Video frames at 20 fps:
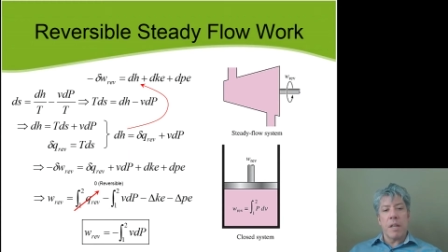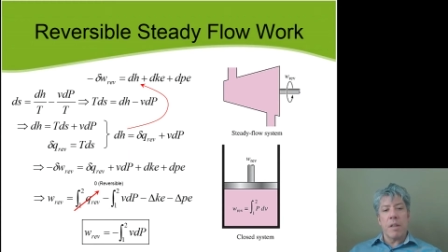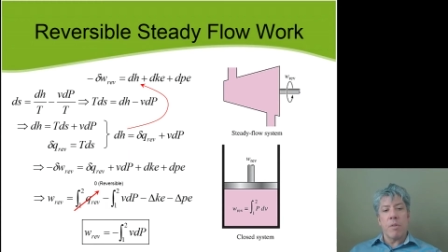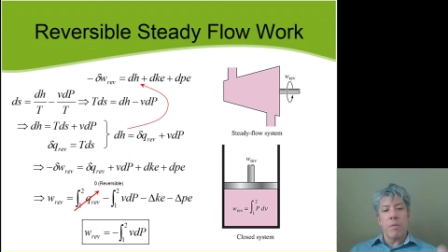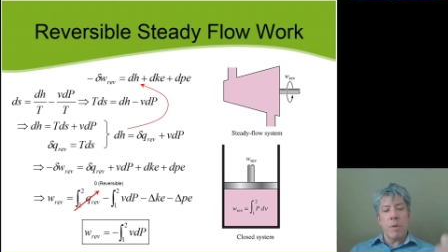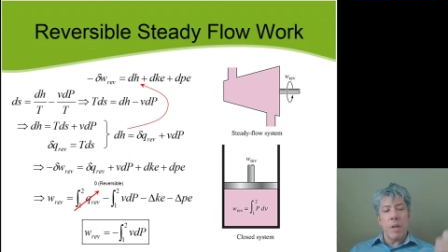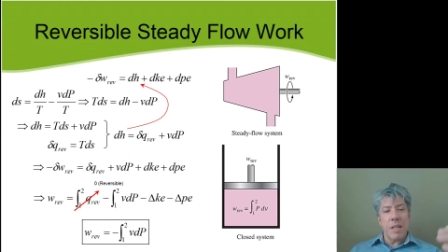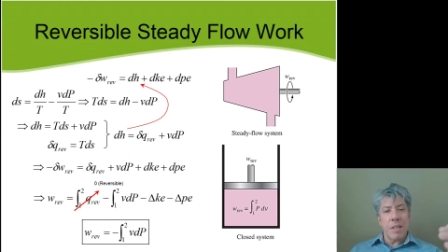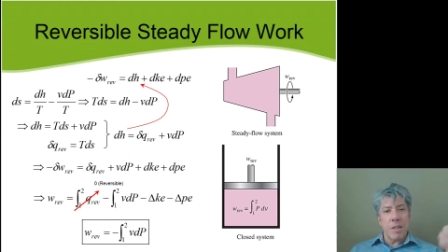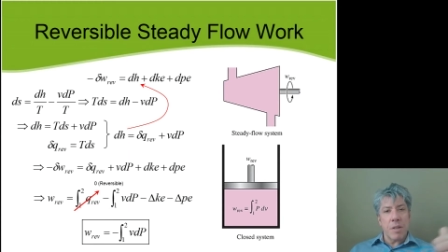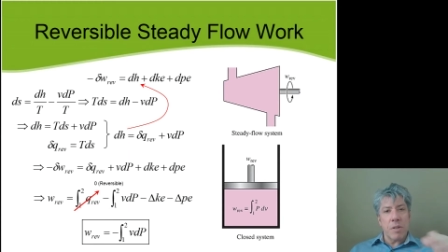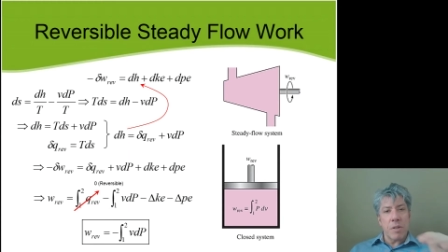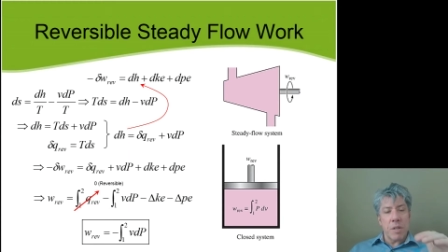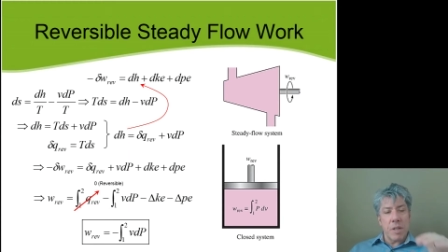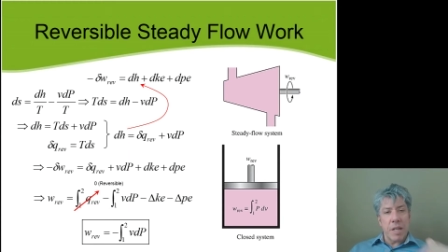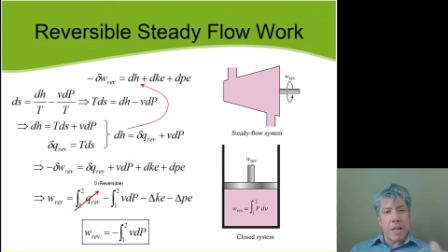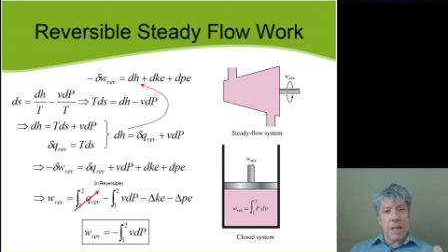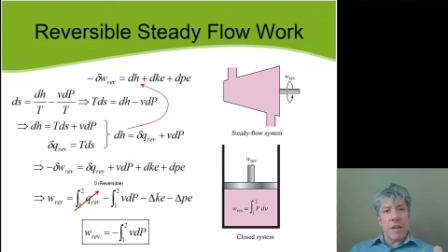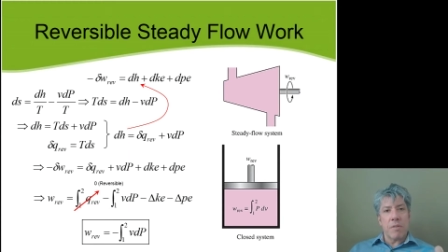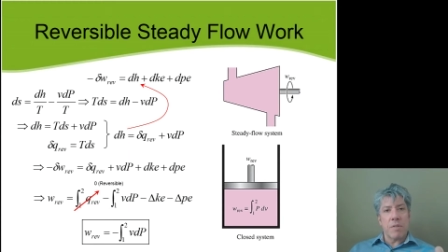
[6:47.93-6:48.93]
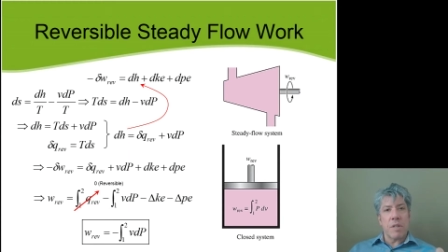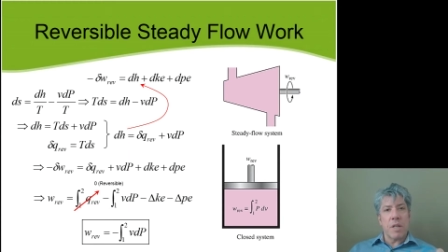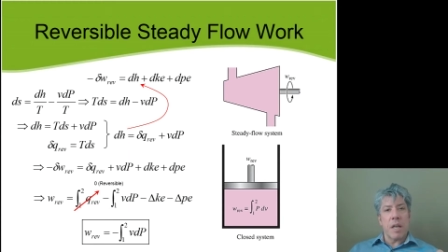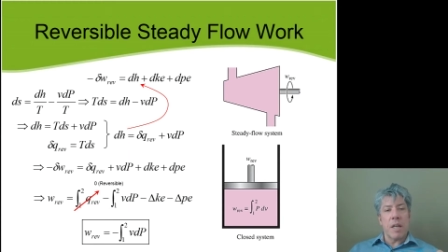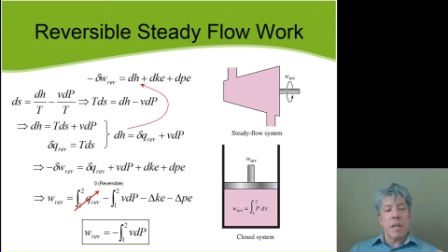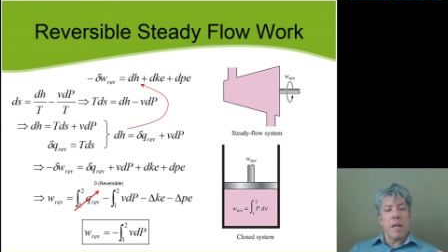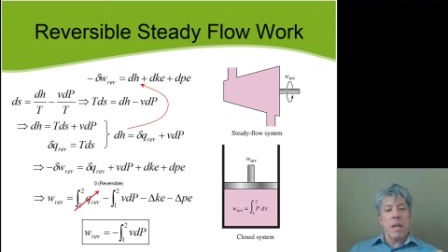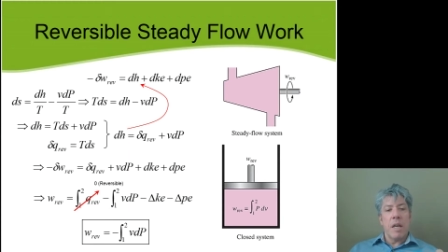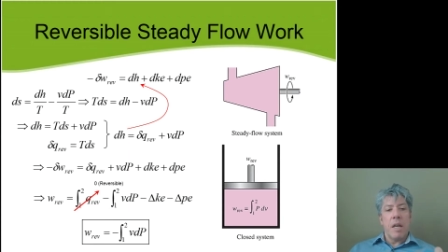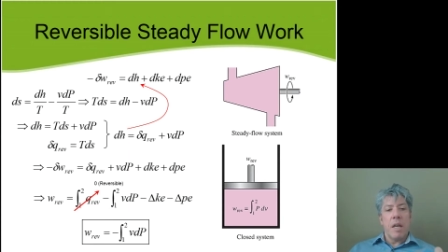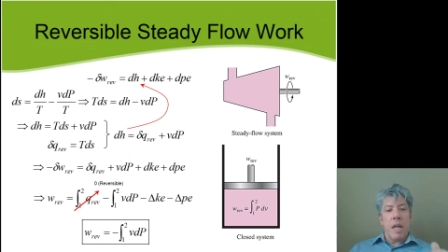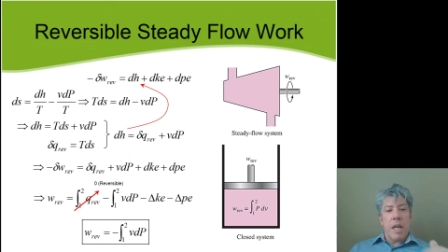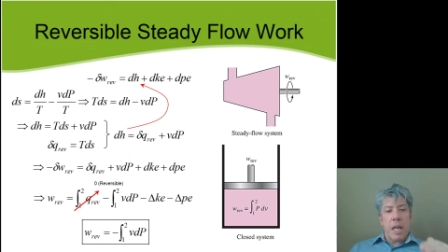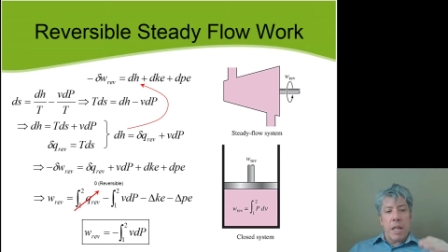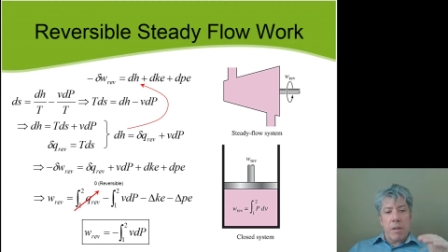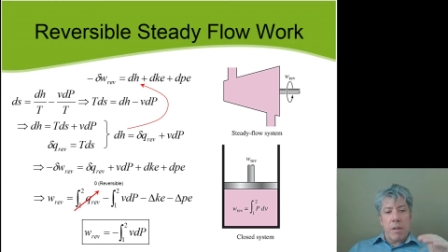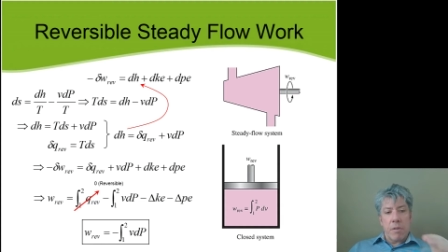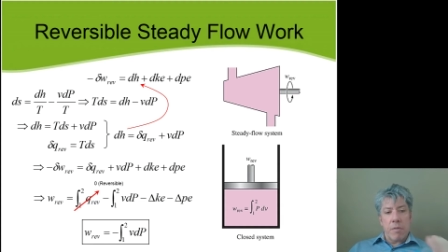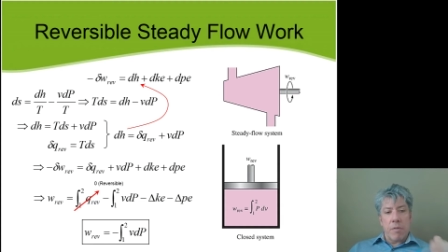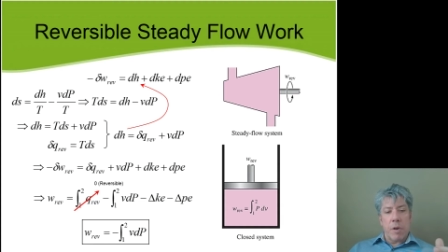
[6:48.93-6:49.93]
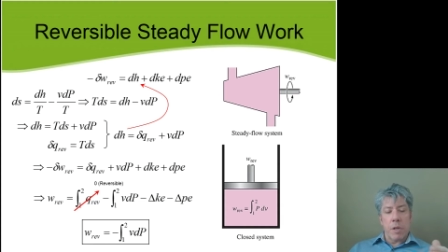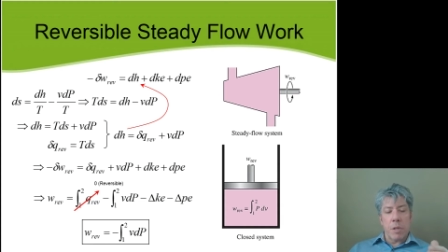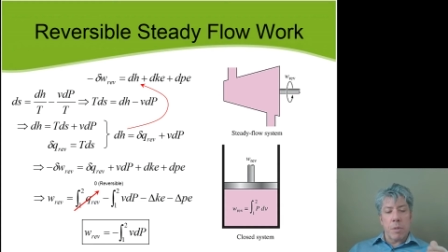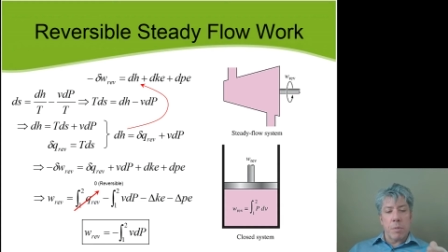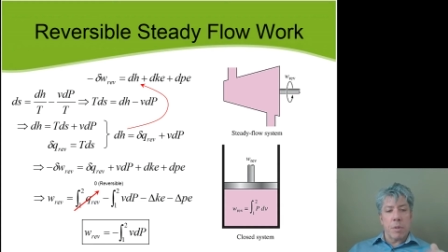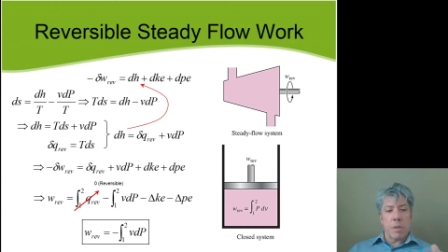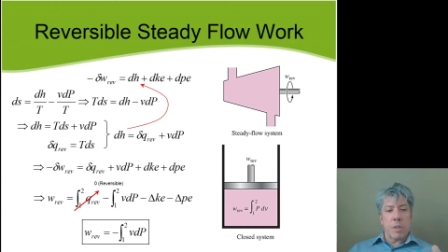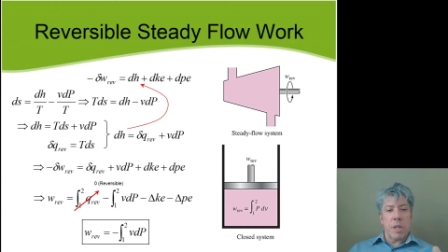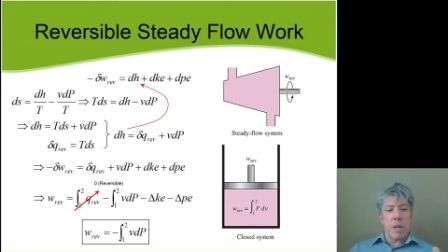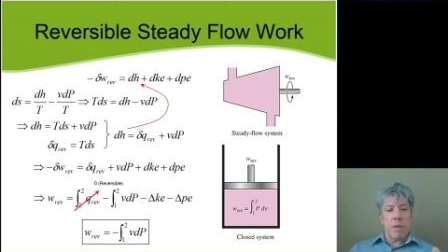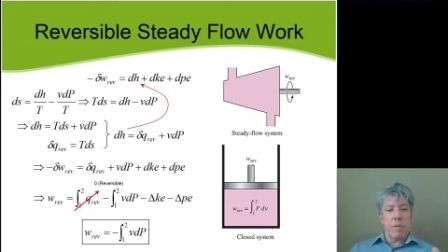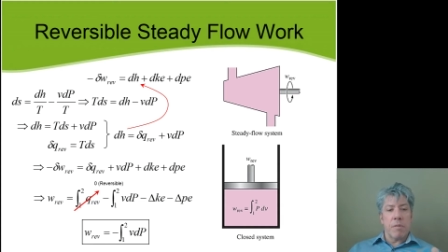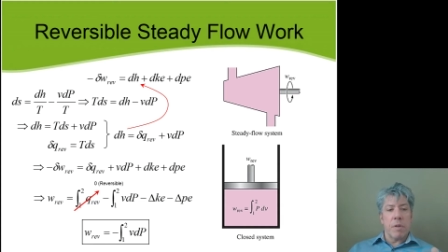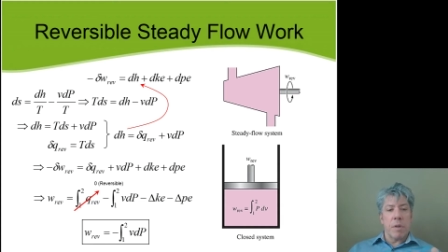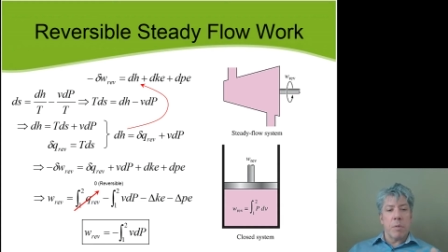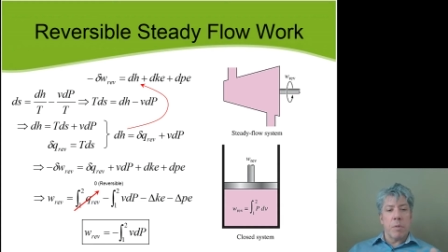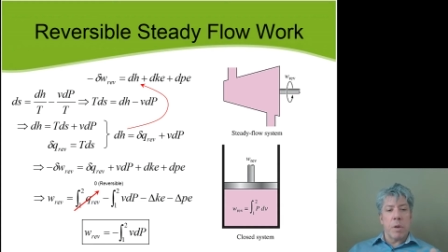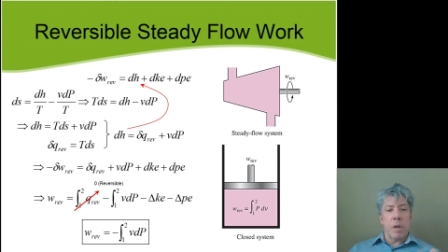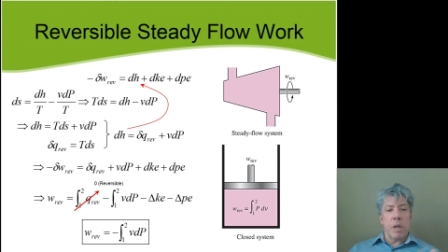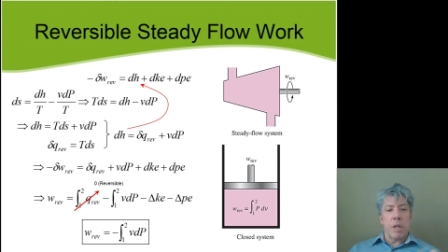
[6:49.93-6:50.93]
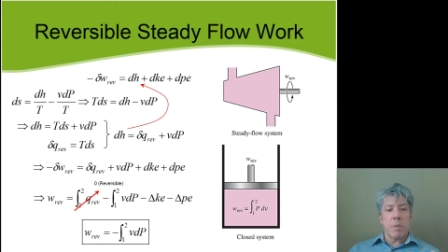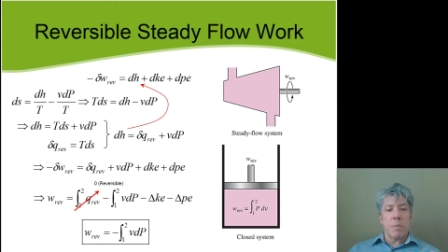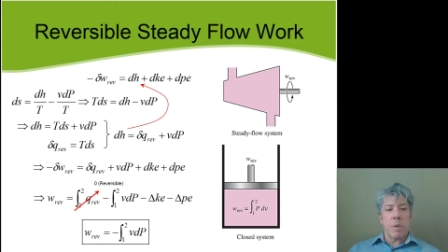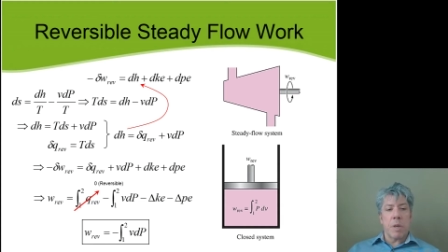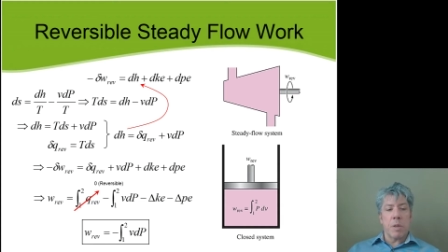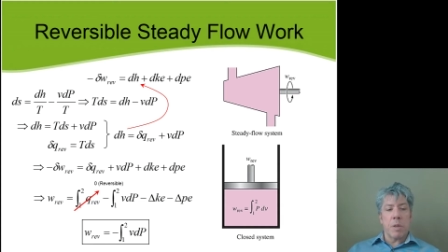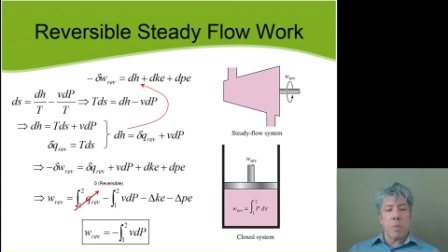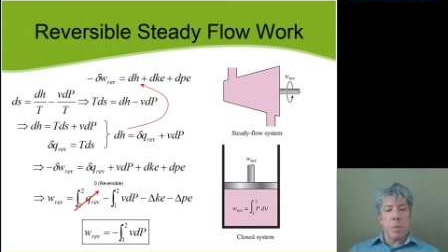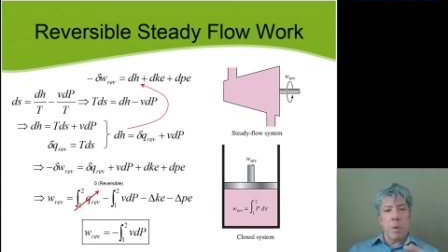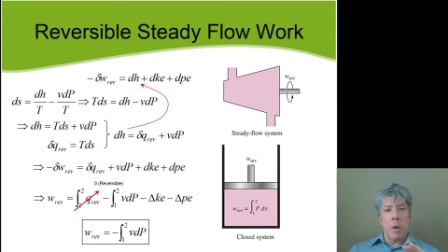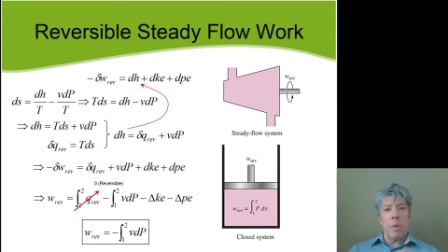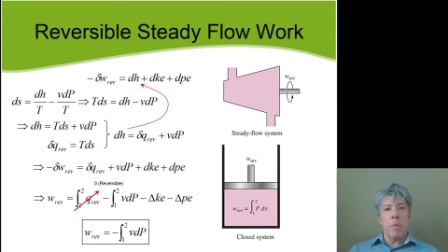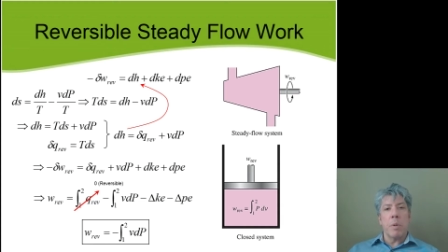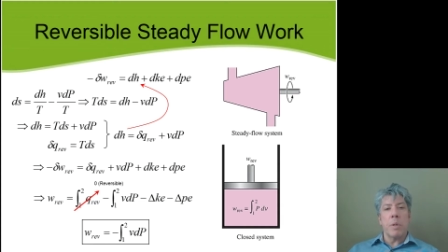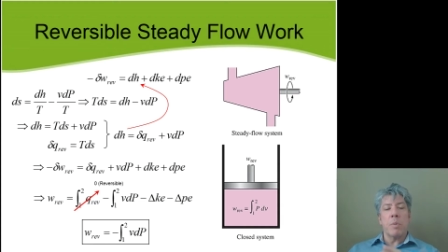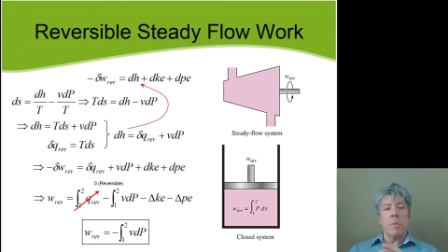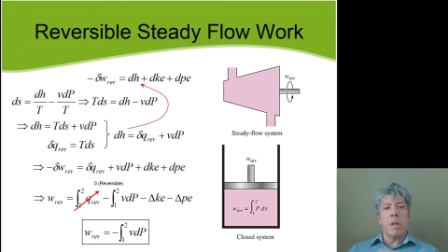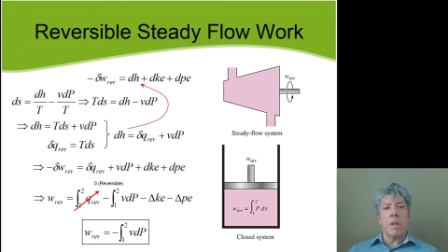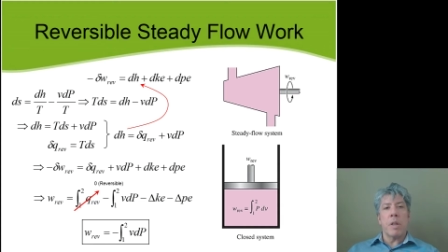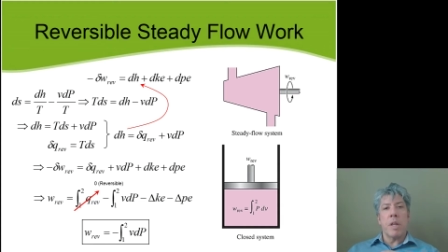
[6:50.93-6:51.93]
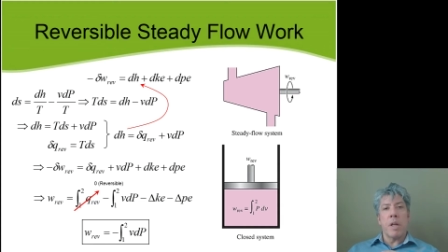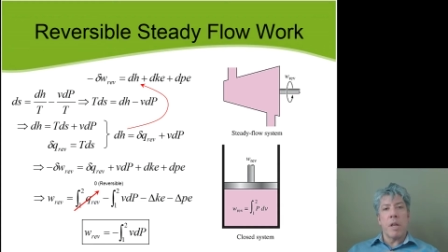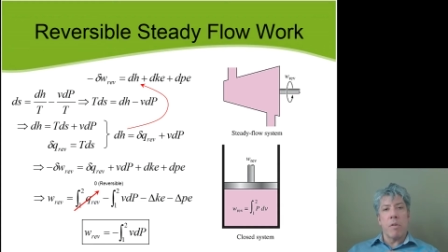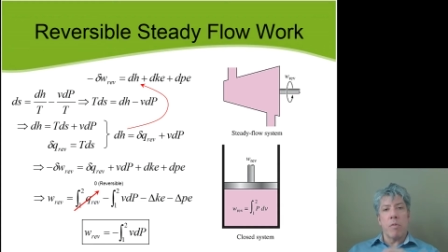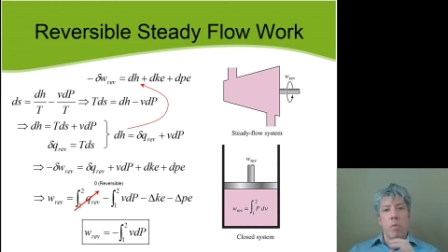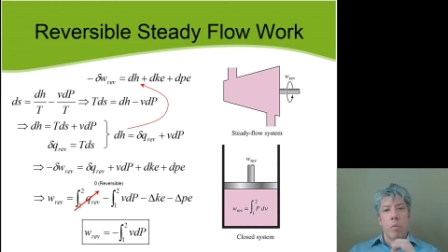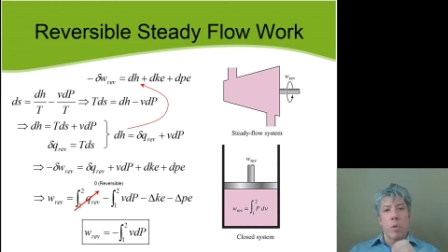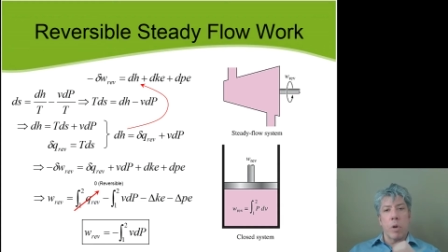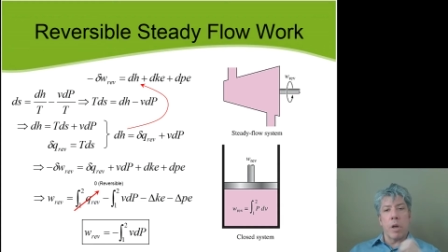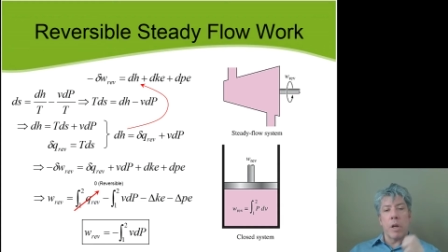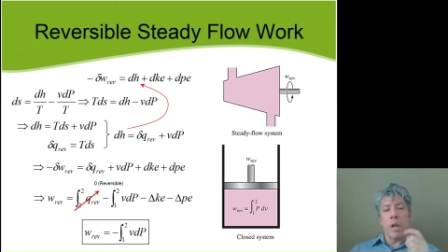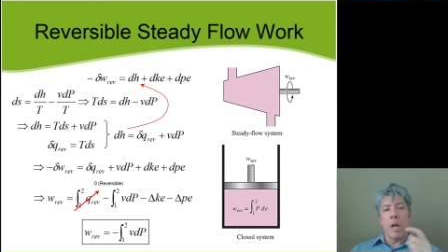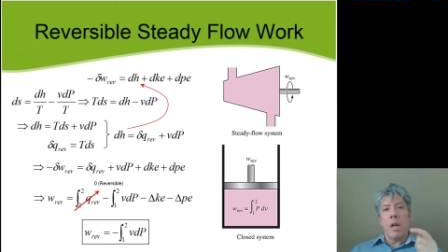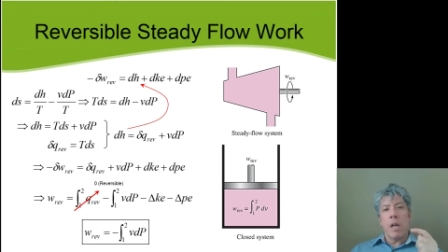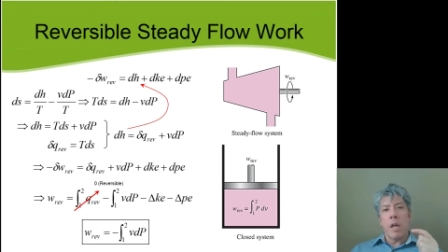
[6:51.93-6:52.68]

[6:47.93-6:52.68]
And the reason there's a negative sign in the reversible steady flow work is because we always want to think of work